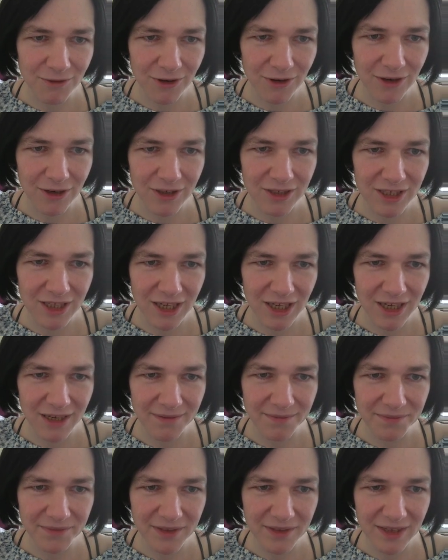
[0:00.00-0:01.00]
for the
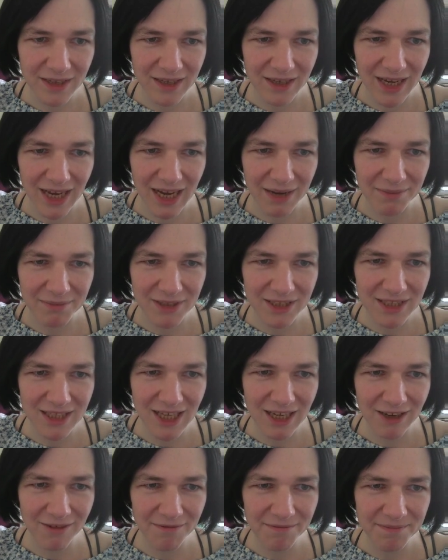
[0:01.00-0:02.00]
game
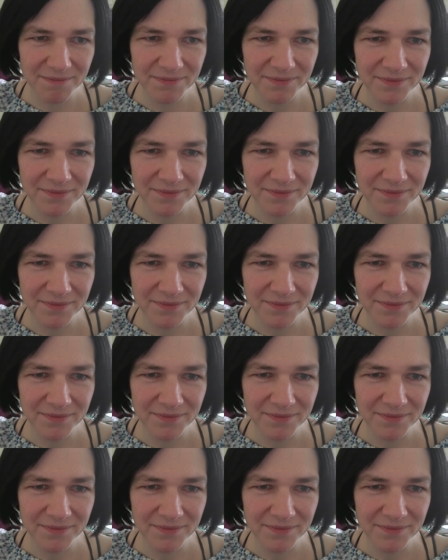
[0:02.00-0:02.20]
itself.